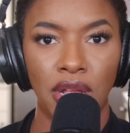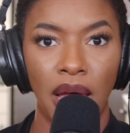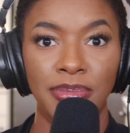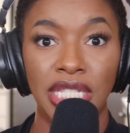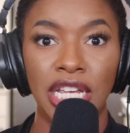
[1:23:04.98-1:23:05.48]

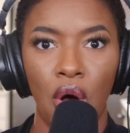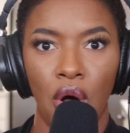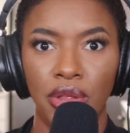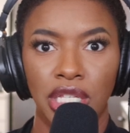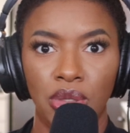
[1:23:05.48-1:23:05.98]
I'm seeing
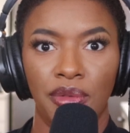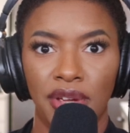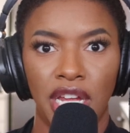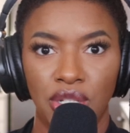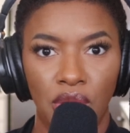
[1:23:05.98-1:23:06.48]
all these
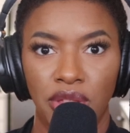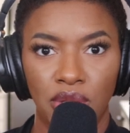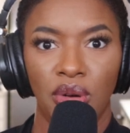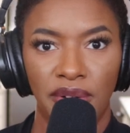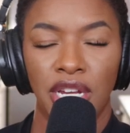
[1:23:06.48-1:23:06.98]
notifications,
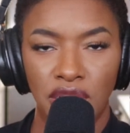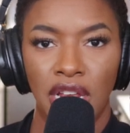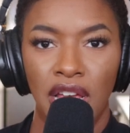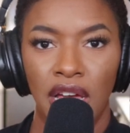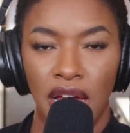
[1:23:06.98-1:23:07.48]

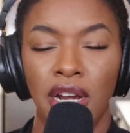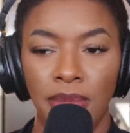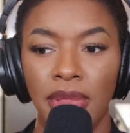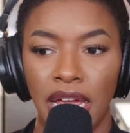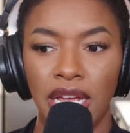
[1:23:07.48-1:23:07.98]
and
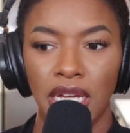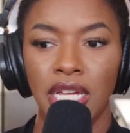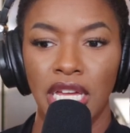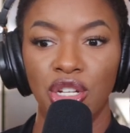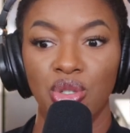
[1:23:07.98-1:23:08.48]
I'm like
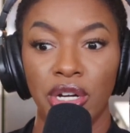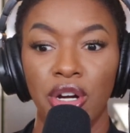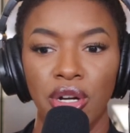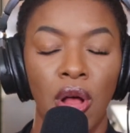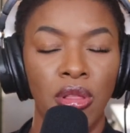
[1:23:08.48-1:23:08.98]
getting
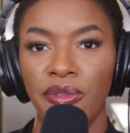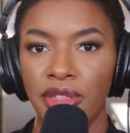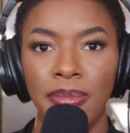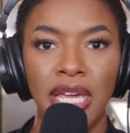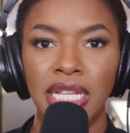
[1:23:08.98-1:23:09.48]
triggered all over
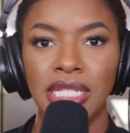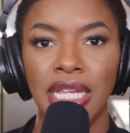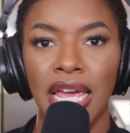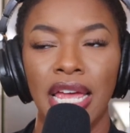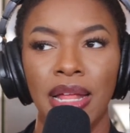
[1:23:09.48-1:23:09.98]
the place.
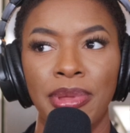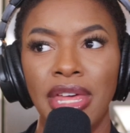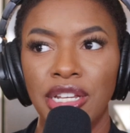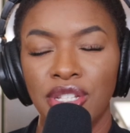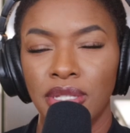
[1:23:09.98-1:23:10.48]
But
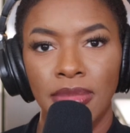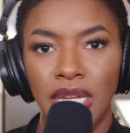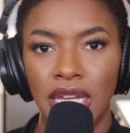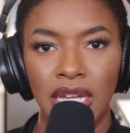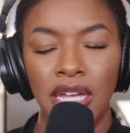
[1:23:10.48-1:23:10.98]
that's just
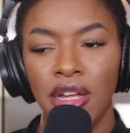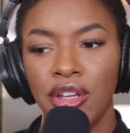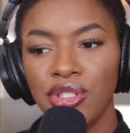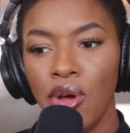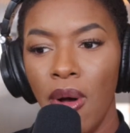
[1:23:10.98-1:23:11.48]
me.
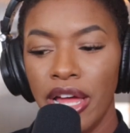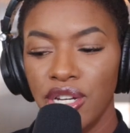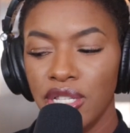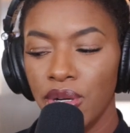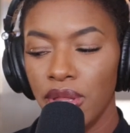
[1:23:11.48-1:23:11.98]
So I
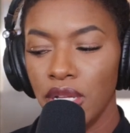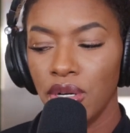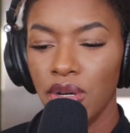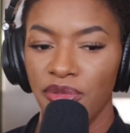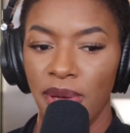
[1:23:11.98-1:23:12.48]
just literally
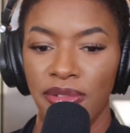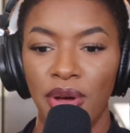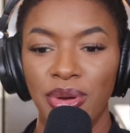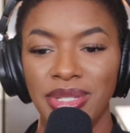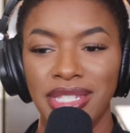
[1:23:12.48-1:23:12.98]
turn off my
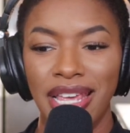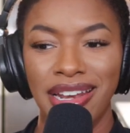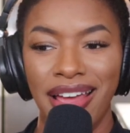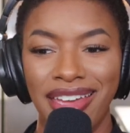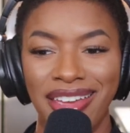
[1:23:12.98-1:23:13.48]
phones,
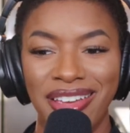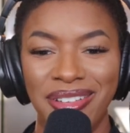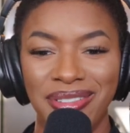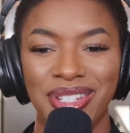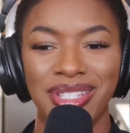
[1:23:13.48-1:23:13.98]
and I
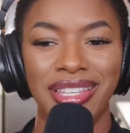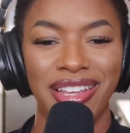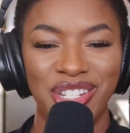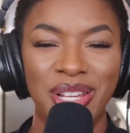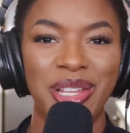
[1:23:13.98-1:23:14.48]
just
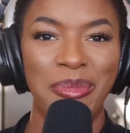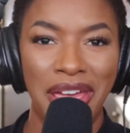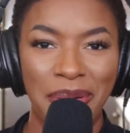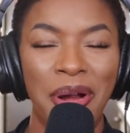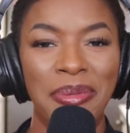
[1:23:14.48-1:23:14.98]
like chill in my
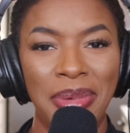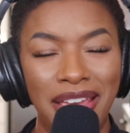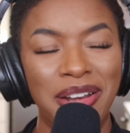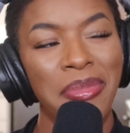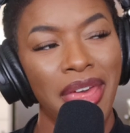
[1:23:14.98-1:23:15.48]
apartment,
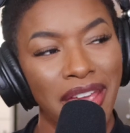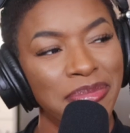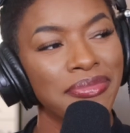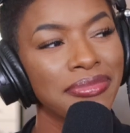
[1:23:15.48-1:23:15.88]
and I'm like,